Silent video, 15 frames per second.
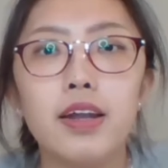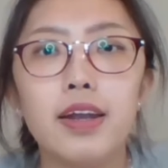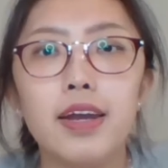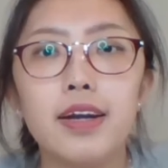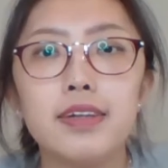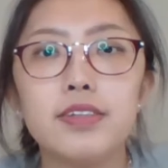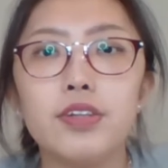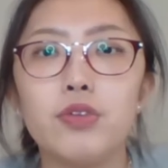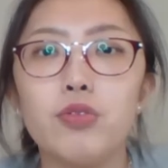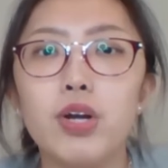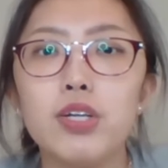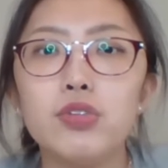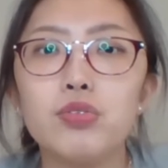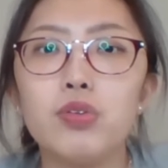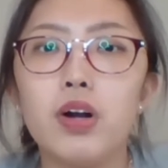There is a
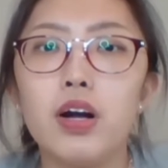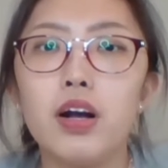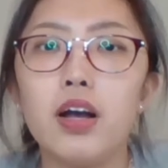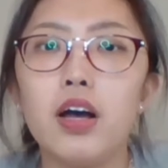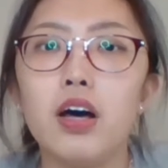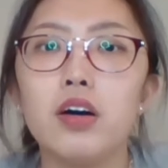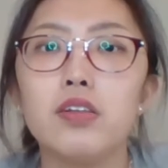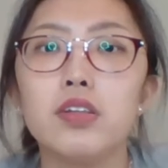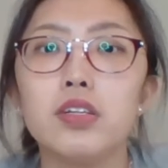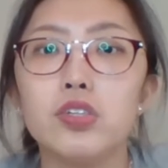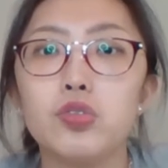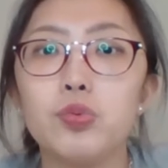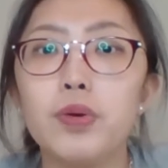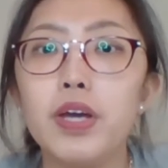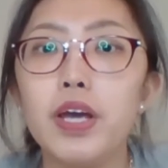restaurant called the
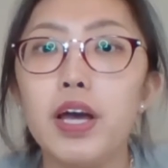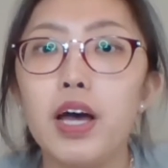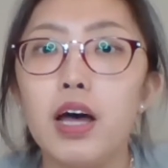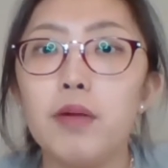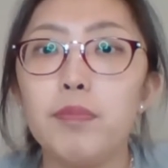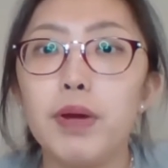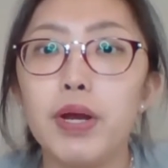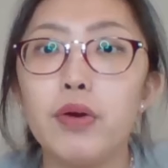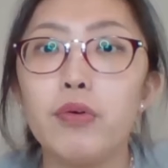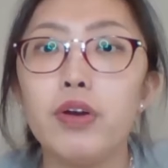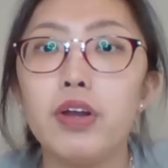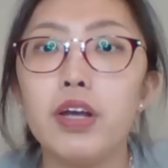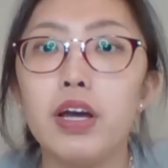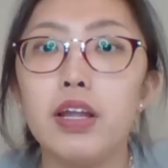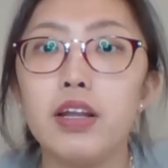Sweetheart
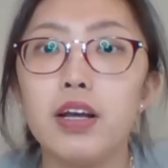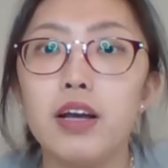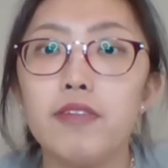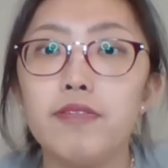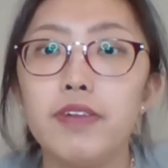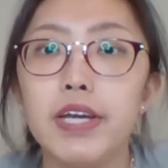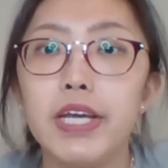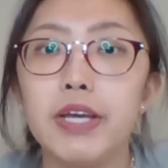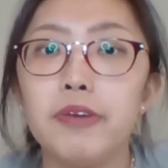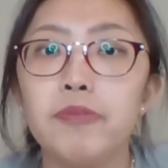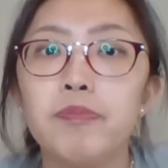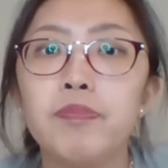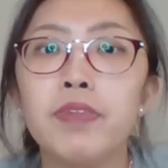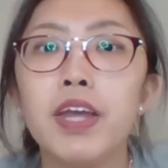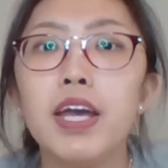Bakery and Cafe.
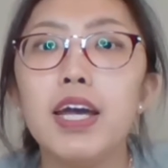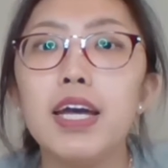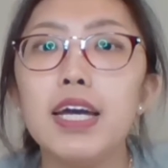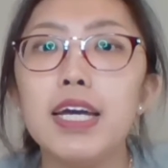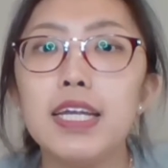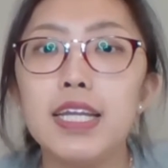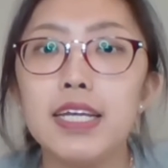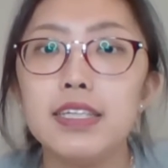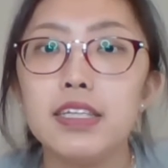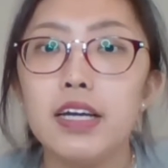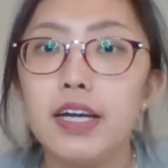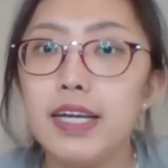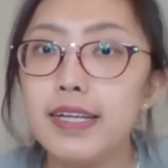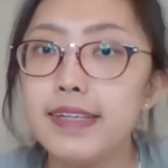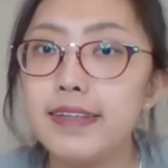It is
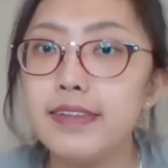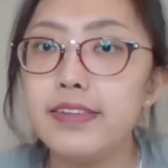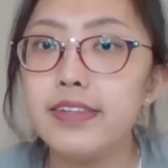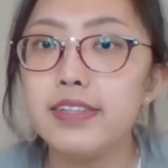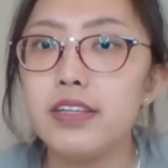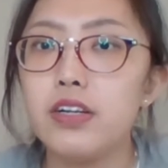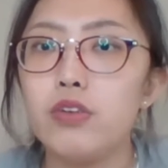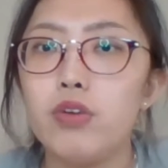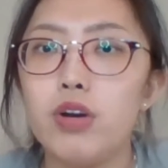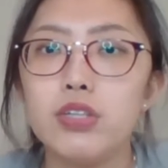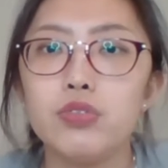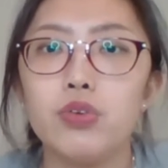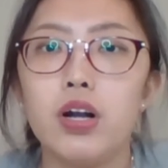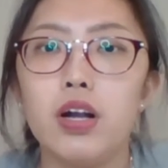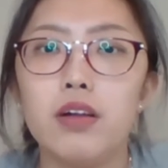an Asian dessert
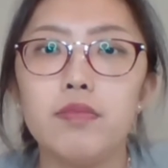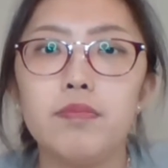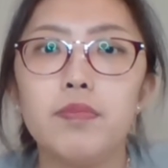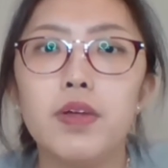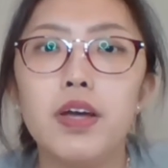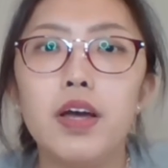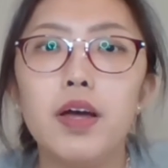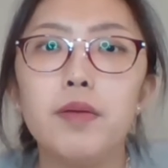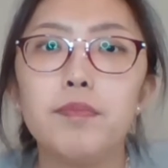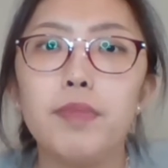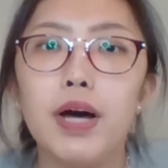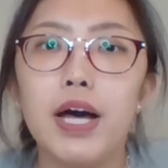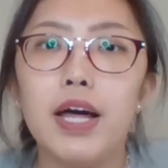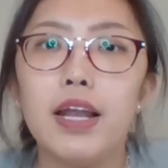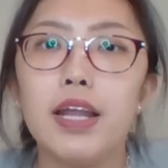restaurant,
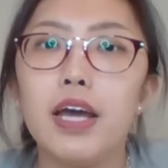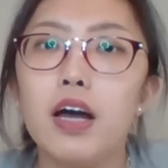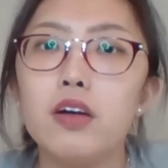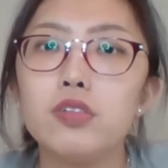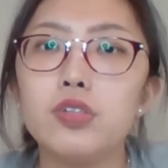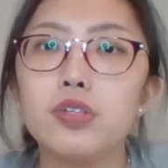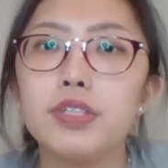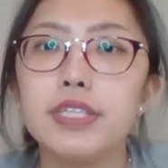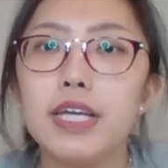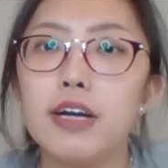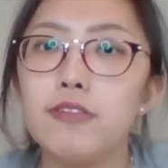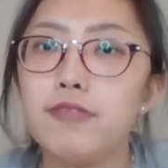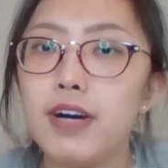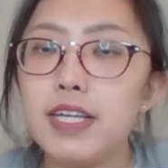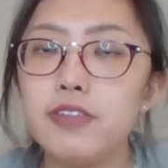but they also
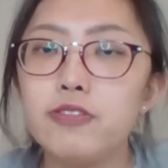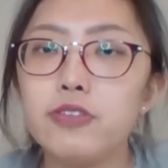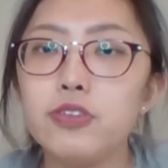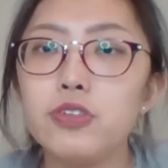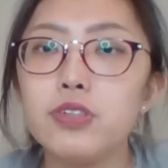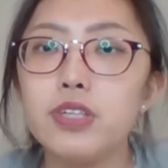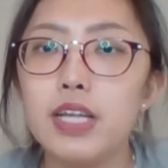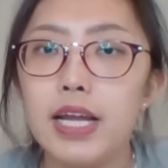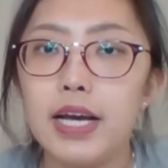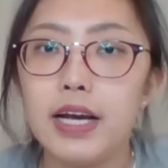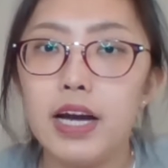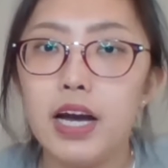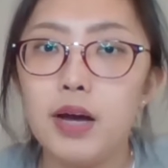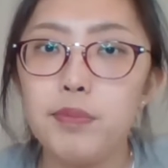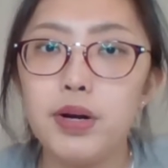sell fast food like
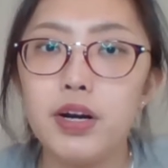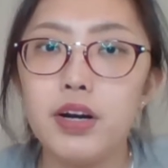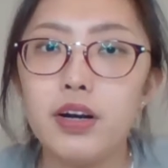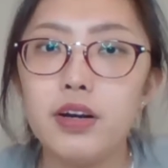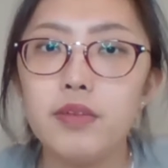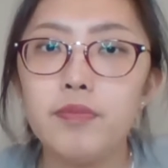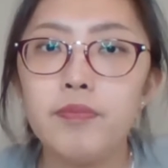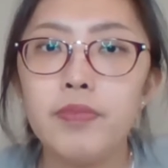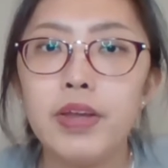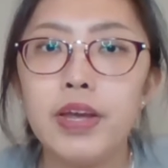hamburger,